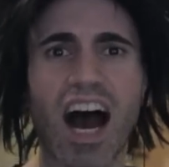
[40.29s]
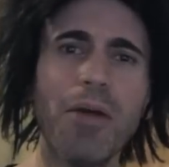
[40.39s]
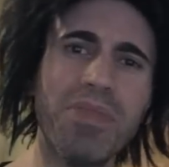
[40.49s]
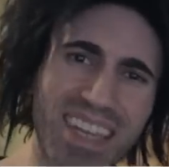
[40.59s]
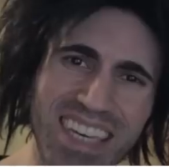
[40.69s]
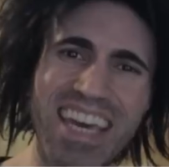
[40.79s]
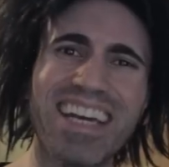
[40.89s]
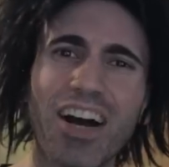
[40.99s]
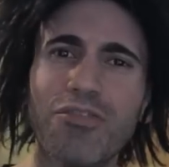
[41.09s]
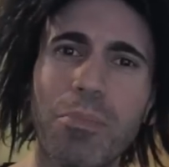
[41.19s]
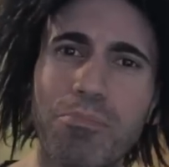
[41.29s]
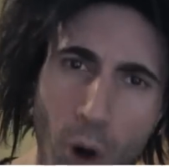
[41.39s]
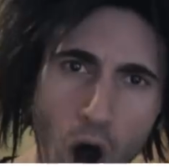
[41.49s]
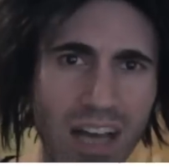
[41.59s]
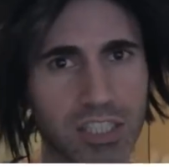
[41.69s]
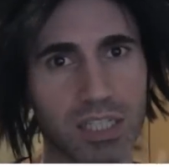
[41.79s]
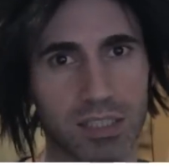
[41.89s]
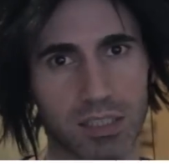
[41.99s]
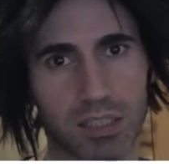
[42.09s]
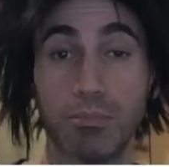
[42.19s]
I'm the king of the
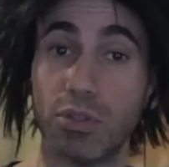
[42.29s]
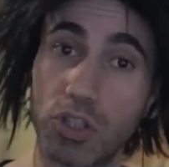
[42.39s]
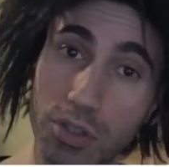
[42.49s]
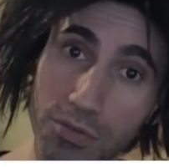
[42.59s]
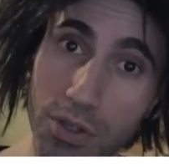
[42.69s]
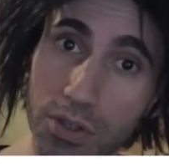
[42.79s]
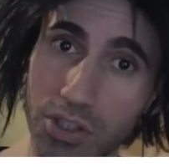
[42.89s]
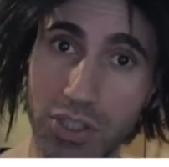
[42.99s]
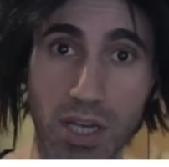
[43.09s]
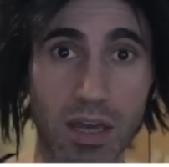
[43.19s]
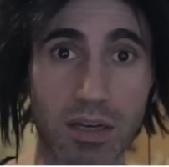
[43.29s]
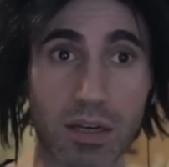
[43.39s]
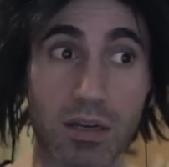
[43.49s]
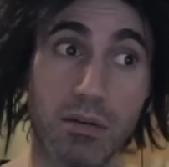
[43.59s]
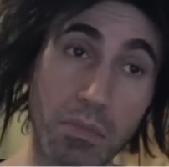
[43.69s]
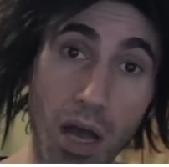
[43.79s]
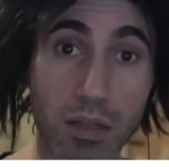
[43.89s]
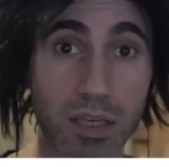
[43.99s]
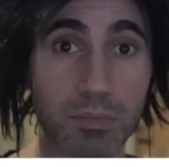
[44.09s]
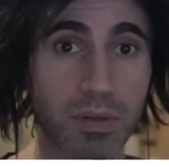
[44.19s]
bosses. But just for your sake,
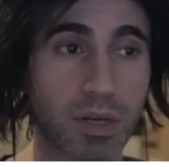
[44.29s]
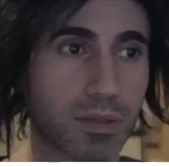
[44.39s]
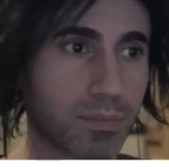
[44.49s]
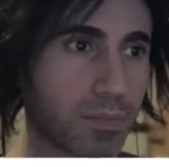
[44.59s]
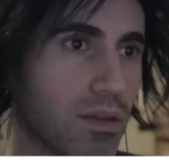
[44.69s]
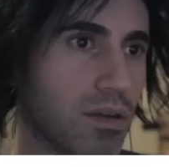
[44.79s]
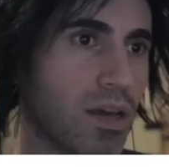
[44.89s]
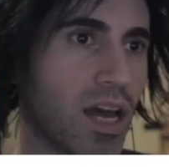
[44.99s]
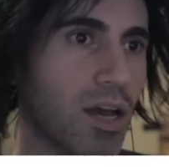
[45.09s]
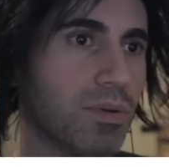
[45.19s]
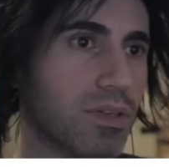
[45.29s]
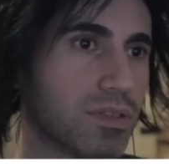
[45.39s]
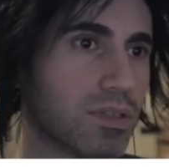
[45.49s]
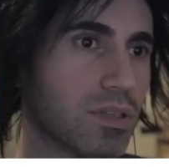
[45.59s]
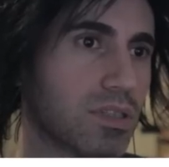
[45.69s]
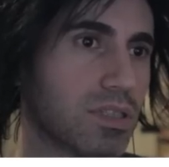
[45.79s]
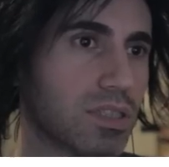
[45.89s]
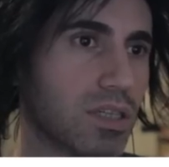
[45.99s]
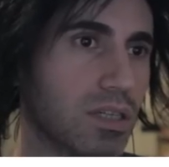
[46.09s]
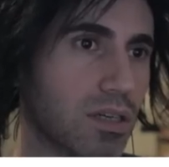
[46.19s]
I'll keep playing. The inhabitants of the
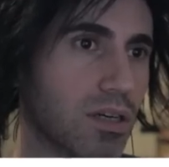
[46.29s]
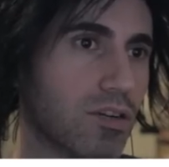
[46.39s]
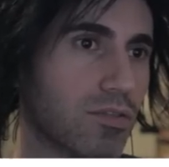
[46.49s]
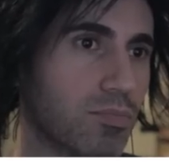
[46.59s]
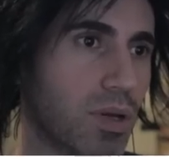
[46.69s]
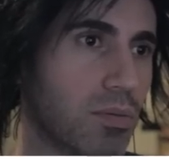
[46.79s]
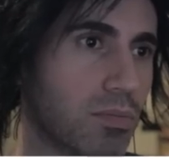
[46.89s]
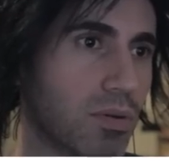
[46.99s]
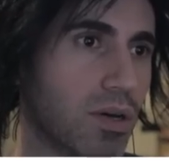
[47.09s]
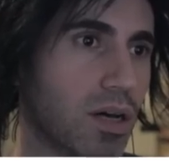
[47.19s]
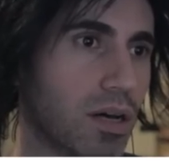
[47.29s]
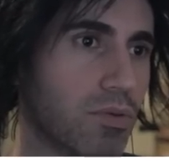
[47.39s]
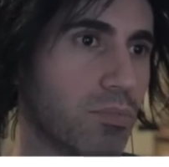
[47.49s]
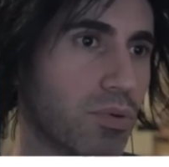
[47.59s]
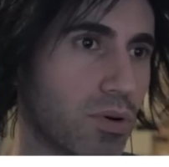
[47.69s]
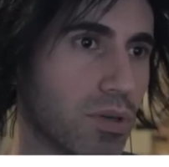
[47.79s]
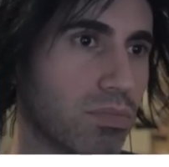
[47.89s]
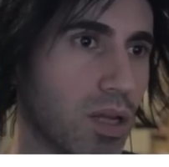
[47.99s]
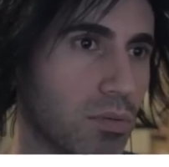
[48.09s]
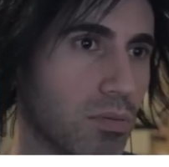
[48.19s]
city of blah blah blah have
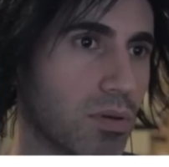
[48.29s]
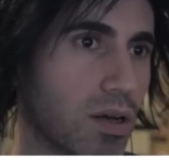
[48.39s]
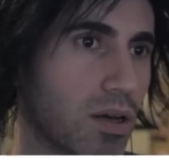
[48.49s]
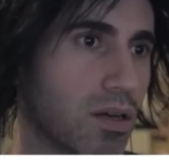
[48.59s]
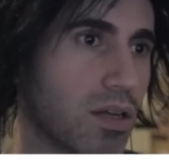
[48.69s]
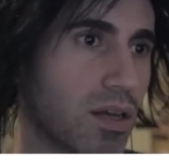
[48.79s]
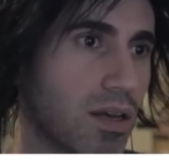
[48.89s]
reported blah blah blah